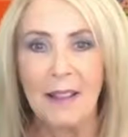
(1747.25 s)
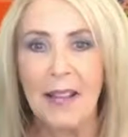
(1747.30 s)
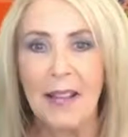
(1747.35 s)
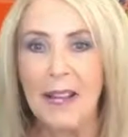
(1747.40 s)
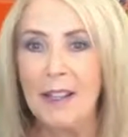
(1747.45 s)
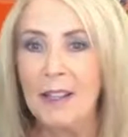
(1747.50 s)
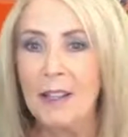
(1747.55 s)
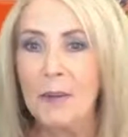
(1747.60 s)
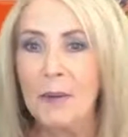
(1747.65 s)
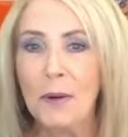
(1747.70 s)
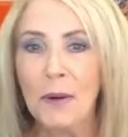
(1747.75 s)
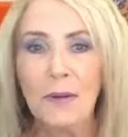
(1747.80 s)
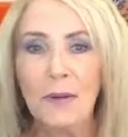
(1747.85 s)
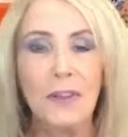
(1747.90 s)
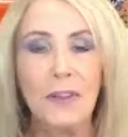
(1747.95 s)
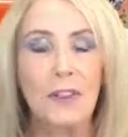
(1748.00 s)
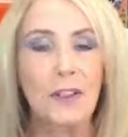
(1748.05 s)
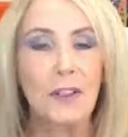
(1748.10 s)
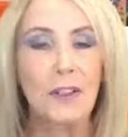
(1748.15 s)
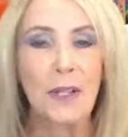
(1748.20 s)
Thank you all
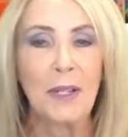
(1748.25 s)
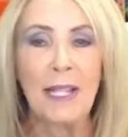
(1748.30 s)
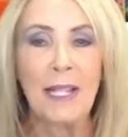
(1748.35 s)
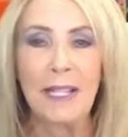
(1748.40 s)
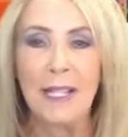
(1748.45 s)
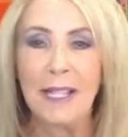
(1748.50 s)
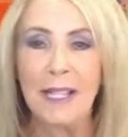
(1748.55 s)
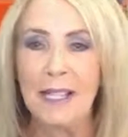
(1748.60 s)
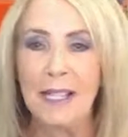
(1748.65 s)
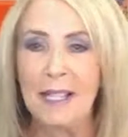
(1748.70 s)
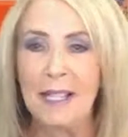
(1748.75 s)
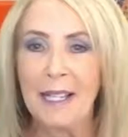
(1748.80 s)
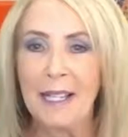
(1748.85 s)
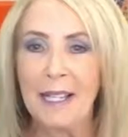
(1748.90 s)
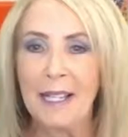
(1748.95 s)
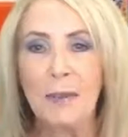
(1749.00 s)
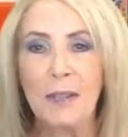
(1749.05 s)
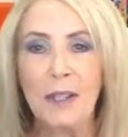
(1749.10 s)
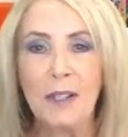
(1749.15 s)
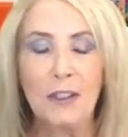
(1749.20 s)
for joining in,
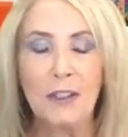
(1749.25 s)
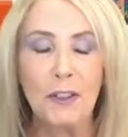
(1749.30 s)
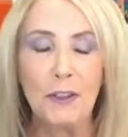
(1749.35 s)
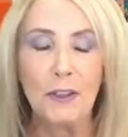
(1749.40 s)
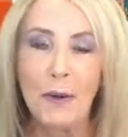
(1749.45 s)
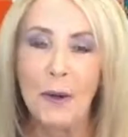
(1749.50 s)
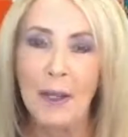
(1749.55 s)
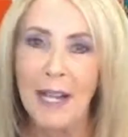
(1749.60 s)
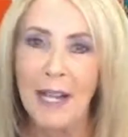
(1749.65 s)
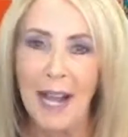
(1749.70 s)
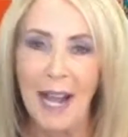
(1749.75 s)
and be sure